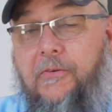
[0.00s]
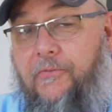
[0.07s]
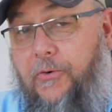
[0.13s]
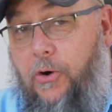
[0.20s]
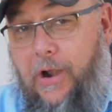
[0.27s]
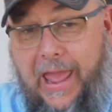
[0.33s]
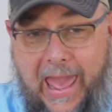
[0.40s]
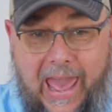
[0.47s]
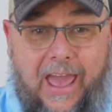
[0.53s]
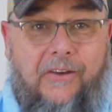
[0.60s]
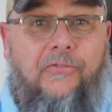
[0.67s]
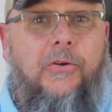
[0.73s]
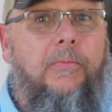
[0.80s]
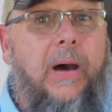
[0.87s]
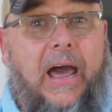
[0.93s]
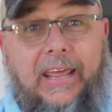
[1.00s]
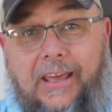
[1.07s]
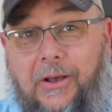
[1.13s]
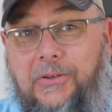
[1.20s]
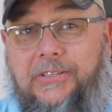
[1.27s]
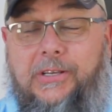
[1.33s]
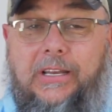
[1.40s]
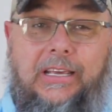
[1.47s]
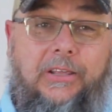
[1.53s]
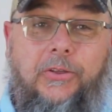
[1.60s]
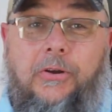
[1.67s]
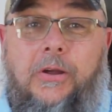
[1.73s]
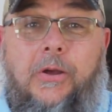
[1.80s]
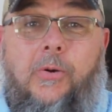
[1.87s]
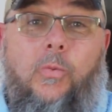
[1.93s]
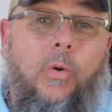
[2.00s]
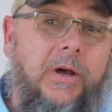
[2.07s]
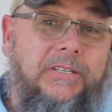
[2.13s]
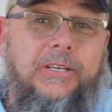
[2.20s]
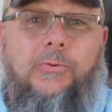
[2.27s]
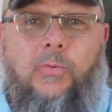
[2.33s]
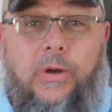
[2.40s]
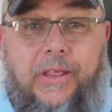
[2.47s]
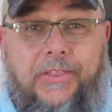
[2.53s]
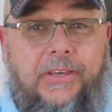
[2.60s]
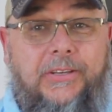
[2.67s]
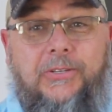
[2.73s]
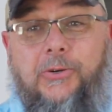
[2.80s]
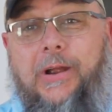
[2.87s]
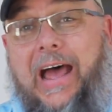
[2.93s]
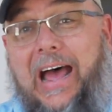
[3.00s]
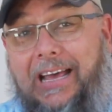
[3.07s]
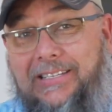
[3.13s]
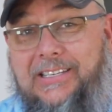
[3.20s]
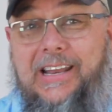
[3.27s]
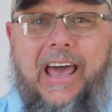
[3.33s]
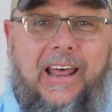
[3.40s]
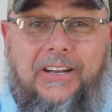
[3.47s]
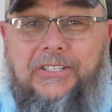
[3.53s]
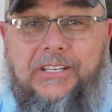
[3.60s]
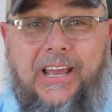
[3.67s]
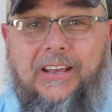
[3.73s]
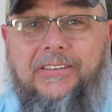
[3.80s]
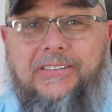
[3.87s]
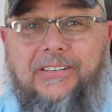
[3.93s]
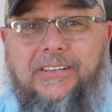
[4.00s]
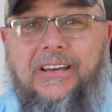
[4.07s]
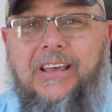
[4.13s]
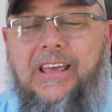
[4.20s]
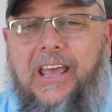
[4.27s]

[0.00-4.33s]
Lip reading: for everybody else that either wasn't with us or hasn't had a chance to